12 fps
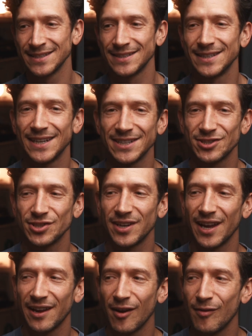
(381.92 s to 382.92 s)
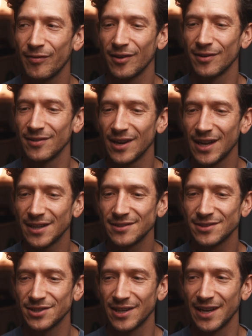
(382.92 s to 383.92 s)
oh, should I go for a
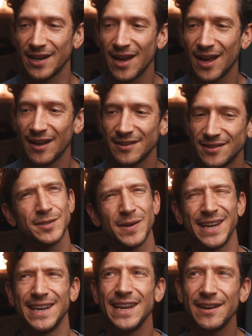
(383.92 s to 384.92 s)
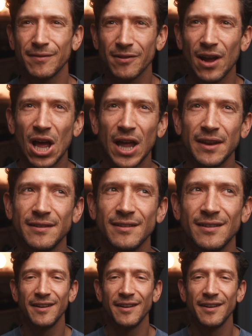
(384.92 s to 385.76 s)
run? Should I not? Do I need a run?